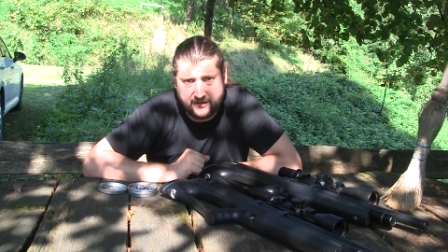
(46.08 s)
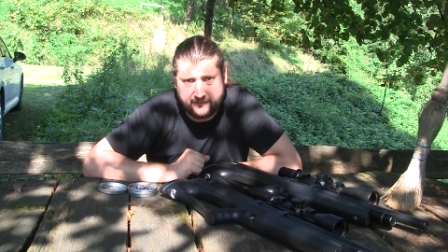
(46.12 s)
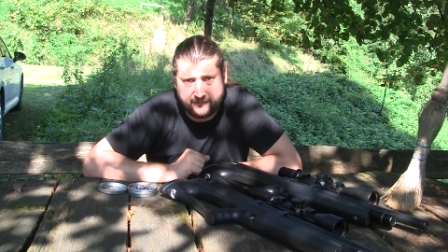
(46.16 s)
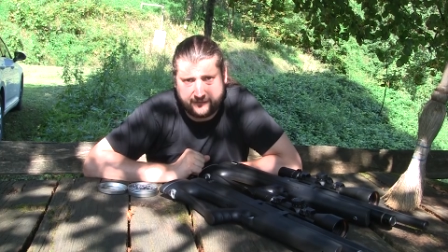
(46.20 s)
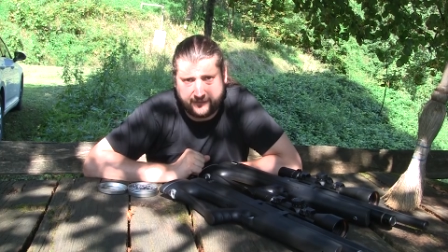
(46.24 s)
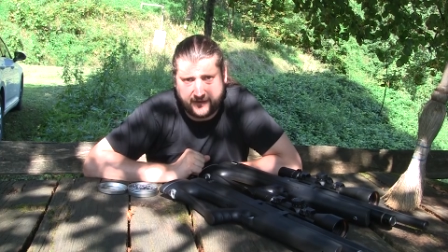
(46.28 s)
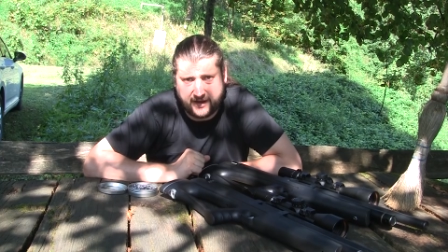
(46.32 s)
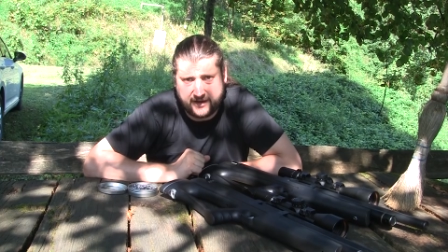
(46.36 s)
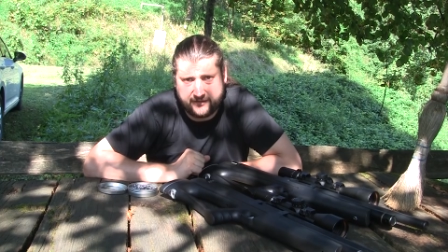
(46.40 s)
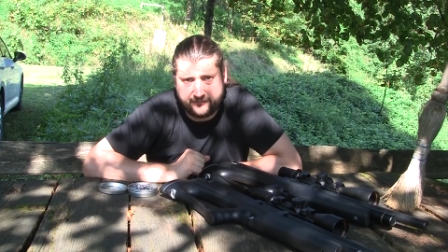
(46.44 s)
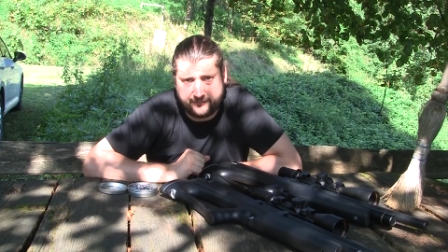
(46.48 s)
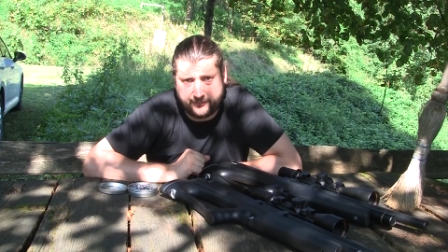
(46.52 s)

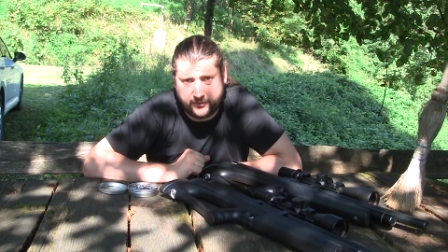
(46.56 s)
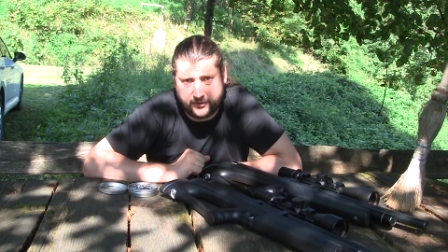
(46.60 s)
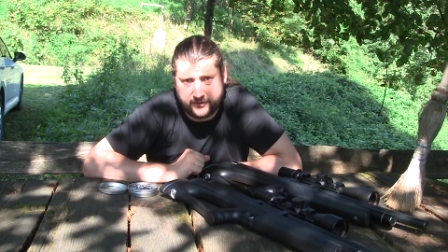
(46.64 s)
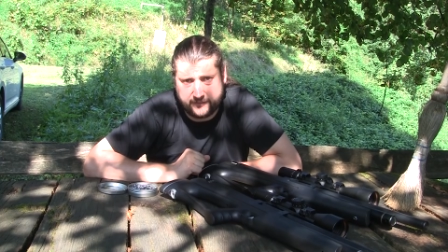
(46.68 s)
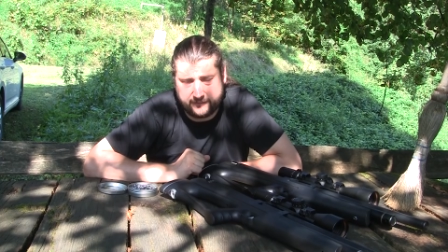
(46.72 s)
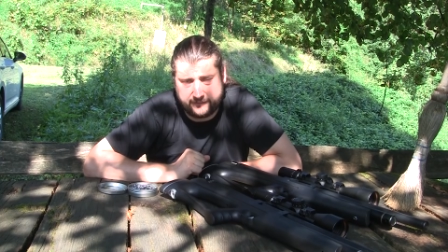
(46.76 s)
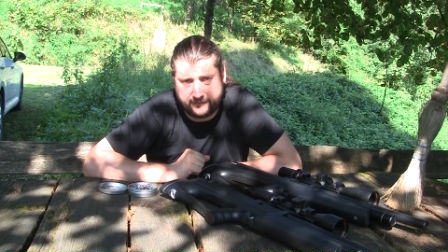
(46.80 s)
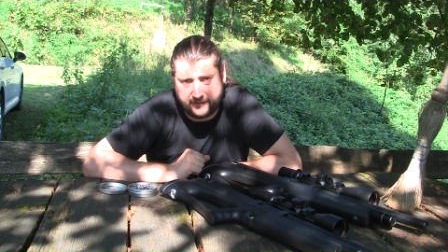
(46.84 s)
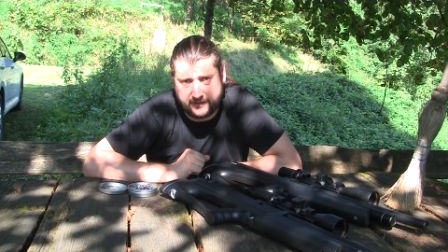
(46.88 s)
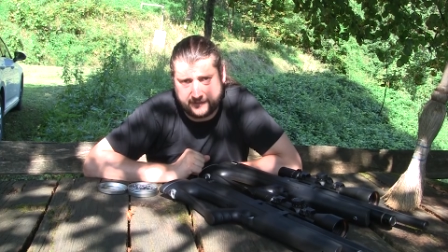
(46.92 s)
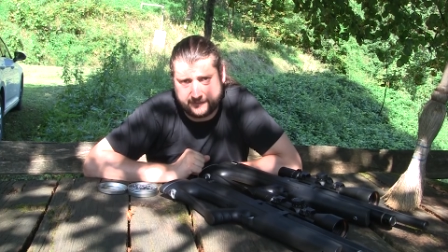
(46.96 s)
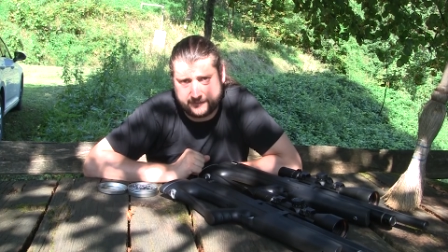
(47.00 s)

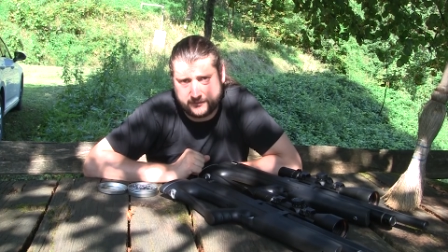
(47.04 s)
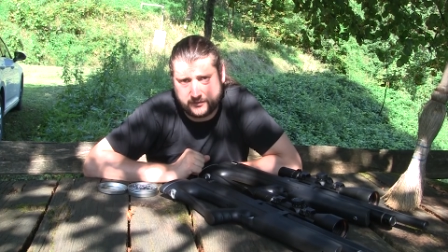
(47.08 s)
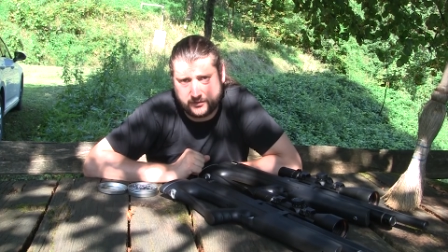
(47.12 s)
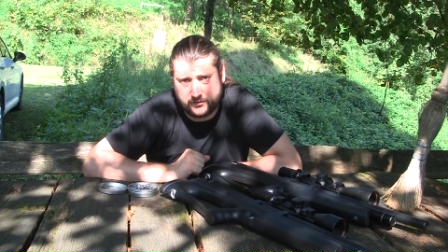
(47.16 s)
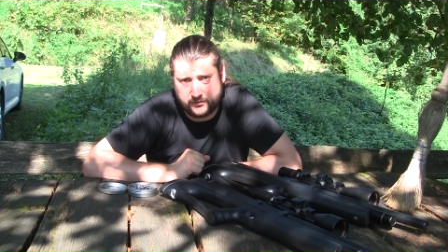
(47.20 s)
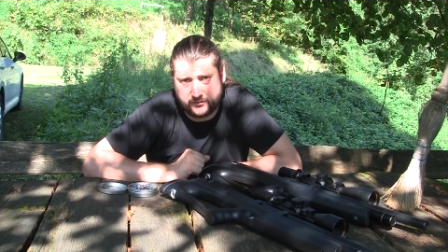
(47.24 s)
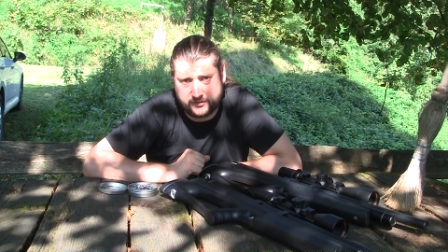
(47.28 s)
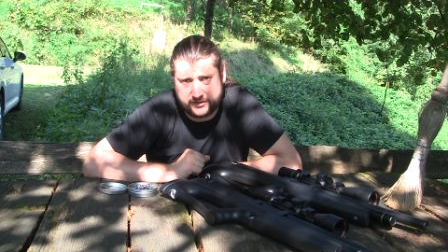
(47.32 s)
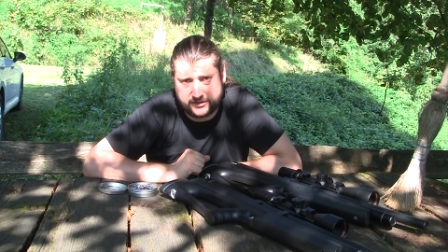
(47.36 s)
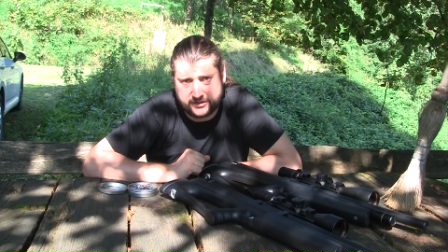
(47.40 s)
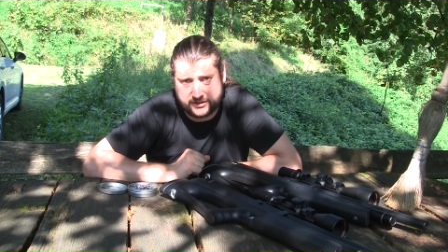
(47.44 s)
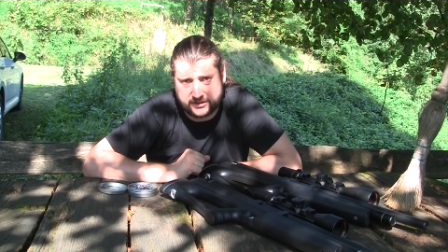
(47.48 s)

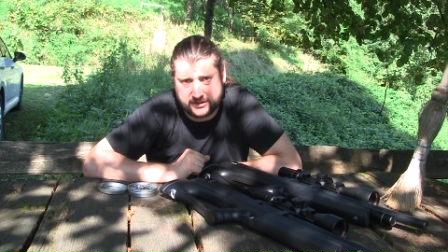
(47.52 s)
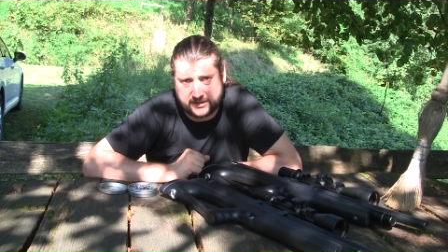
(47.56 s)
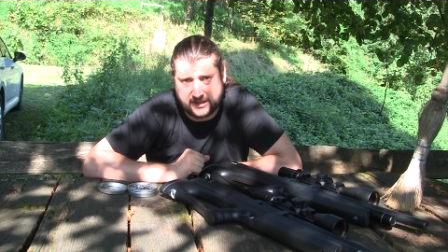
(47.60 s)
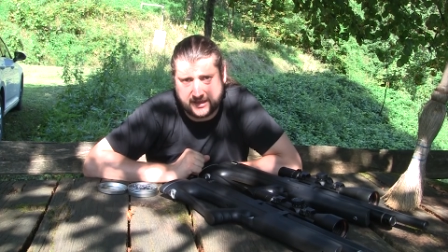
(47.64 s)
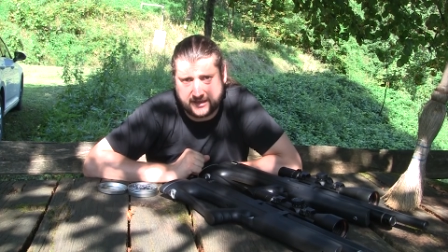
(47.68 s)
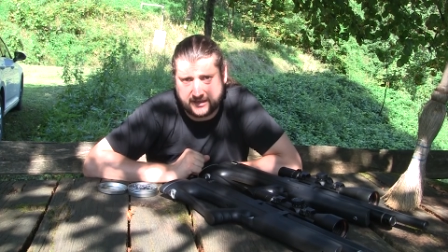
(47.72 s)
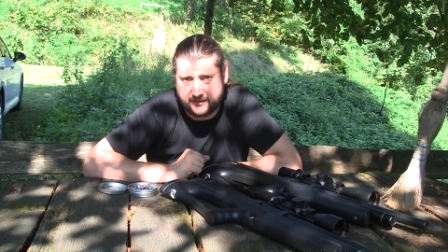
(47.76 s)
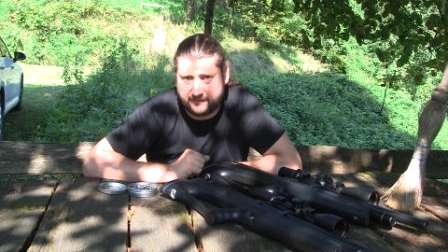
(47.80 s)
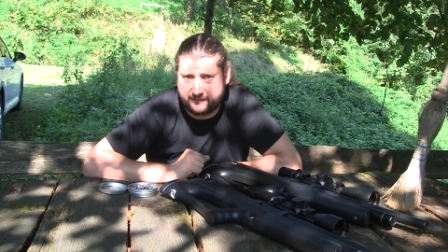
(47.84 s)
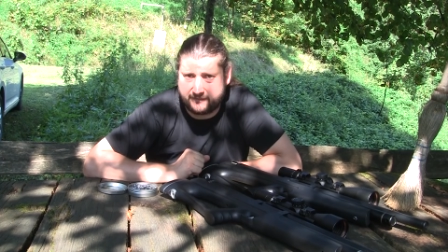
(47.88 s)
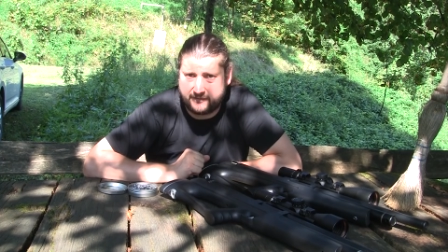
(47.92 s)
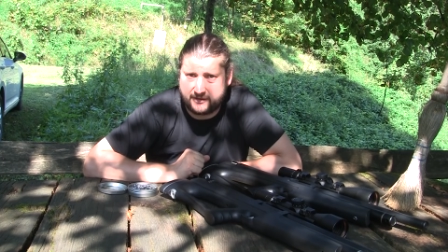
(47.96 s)
5.52, which is
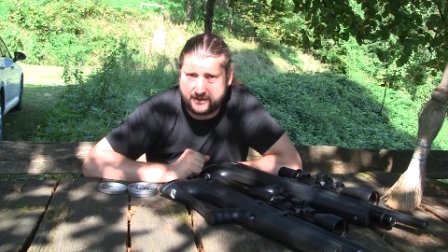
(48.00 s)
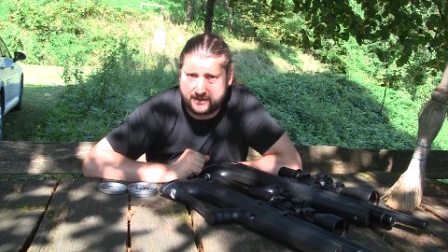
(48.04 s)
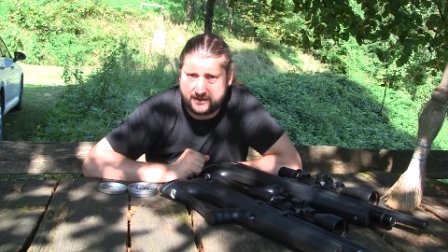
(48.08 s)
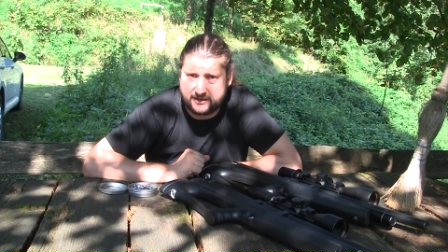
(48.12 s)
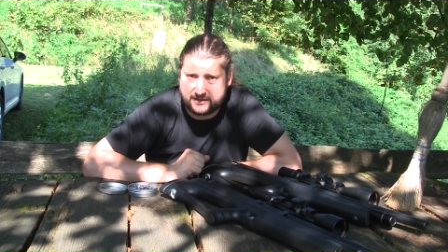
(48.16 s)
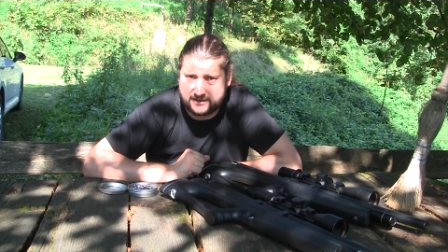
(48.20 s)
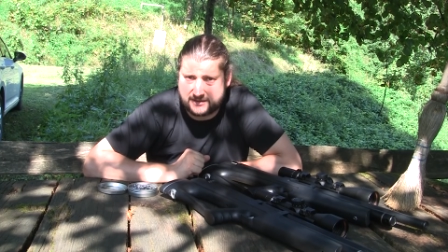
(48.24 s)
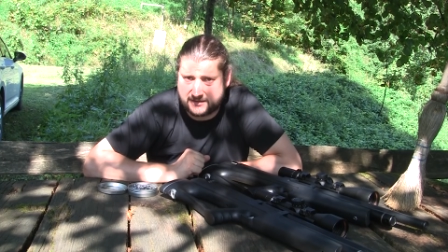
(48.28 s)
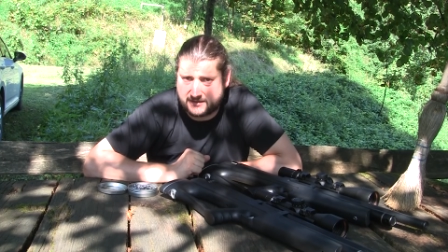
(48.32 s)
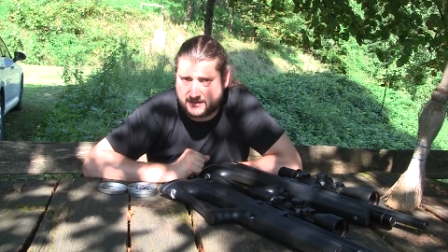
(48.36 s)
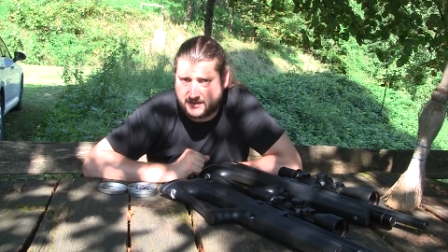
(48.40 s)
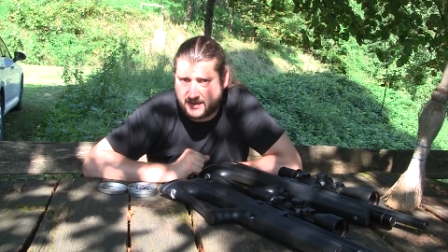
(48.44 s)
kind of a
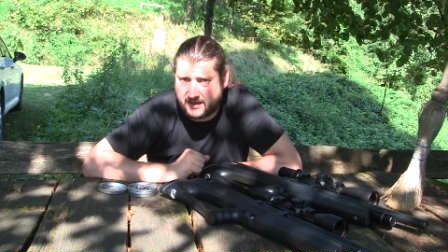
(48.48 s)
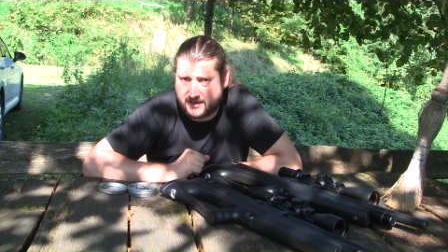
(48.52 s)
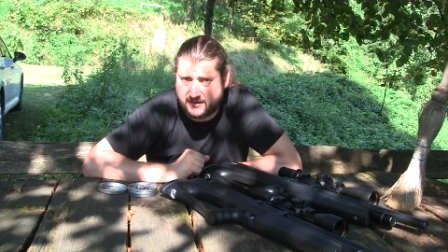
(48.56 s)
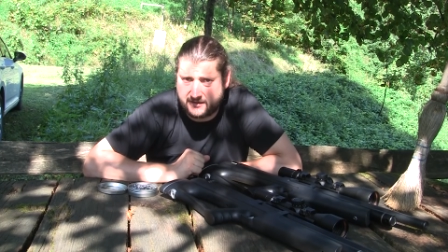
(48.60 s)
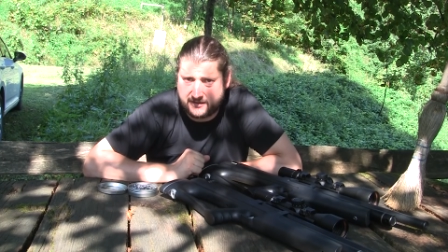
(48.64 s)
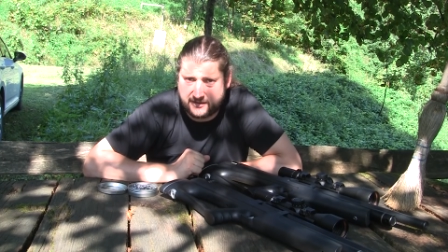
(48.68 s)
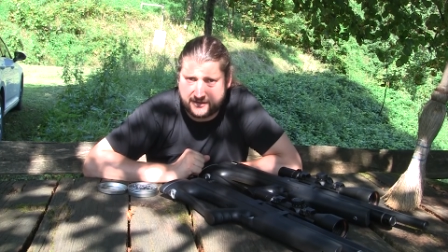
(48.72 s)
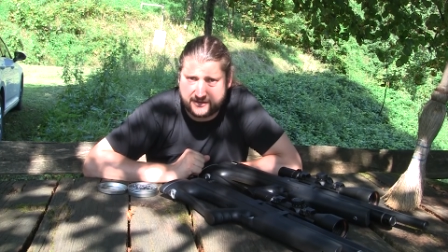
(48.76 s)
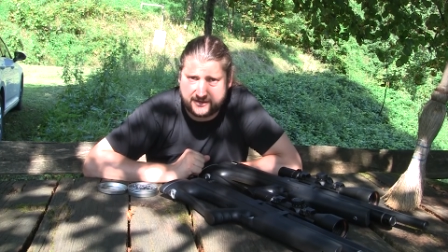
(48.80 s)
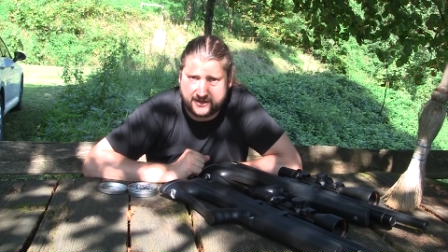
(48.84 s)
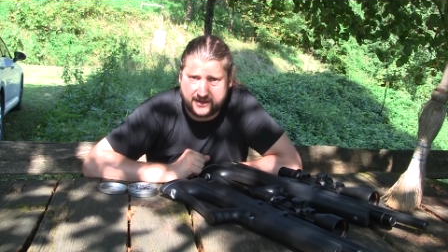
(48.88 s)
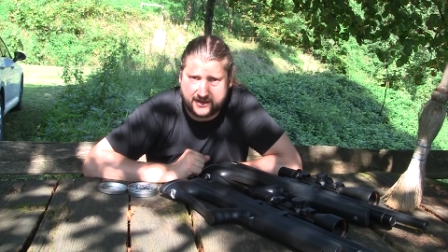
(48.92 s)

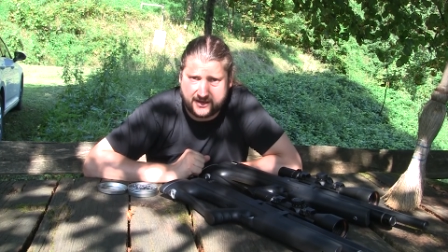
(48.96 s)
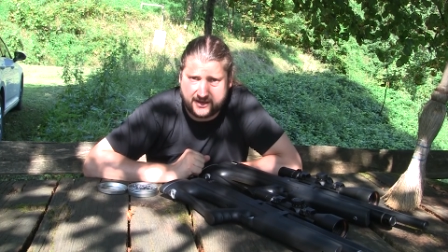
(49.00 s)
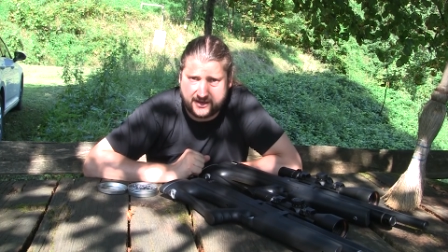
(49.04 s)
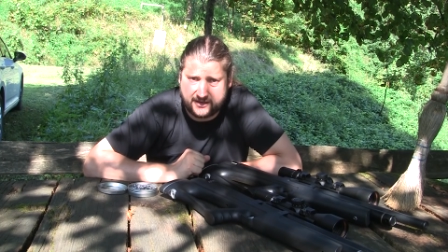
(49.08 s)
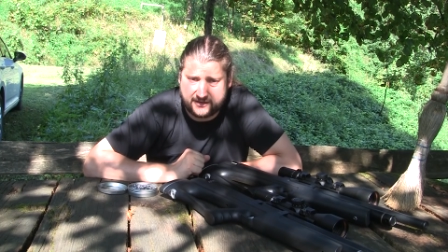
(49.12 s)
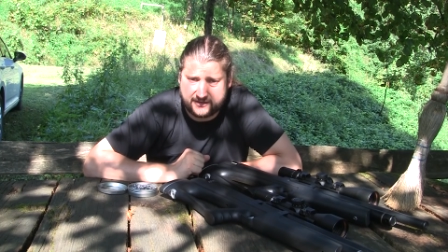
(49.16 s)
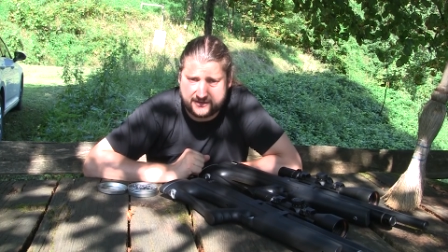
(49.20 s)
standard uh, air,